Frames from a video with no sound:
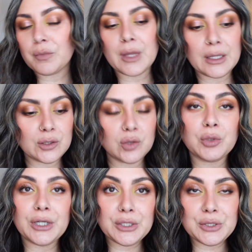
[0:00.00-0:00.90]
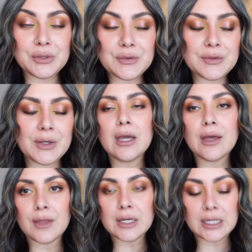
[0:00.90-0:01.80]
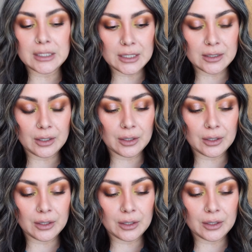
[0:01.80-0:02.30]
a little more issues than he did.